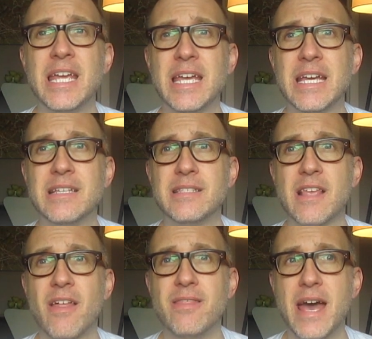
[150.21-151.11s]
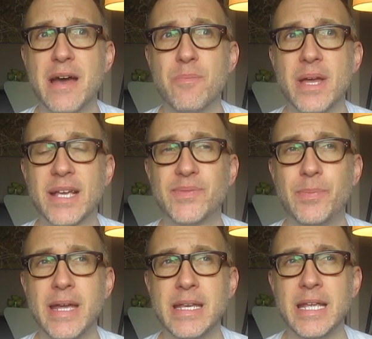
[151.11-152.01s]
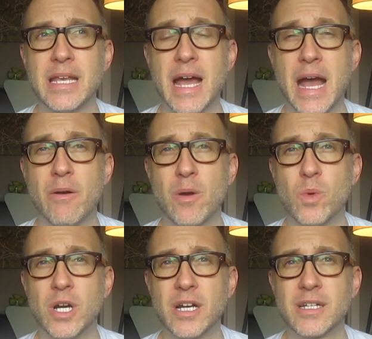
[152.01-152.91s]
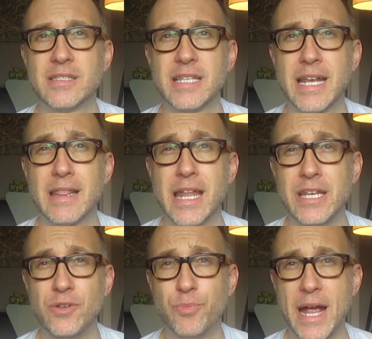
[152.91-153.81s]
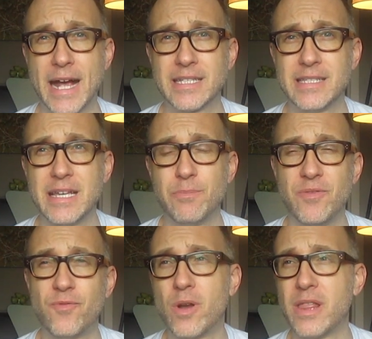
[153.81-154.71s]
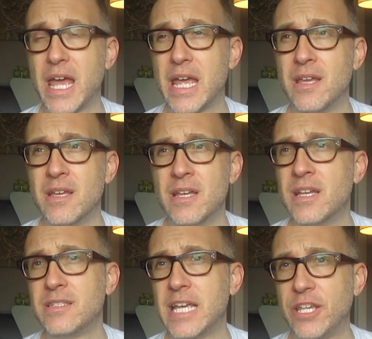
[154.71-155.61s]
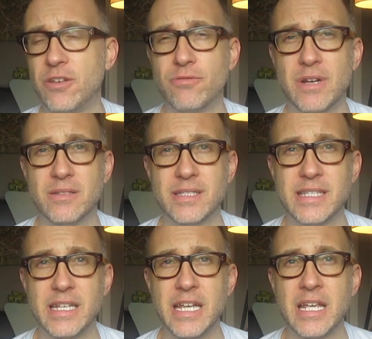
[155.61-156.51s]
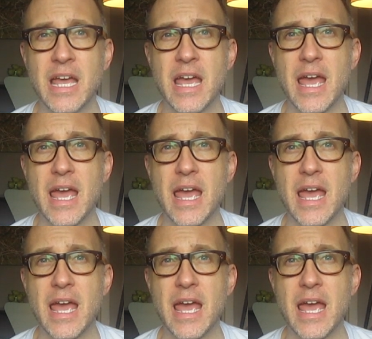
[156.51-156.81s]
is them explaining how it works and letting you practice it before they take you around the city.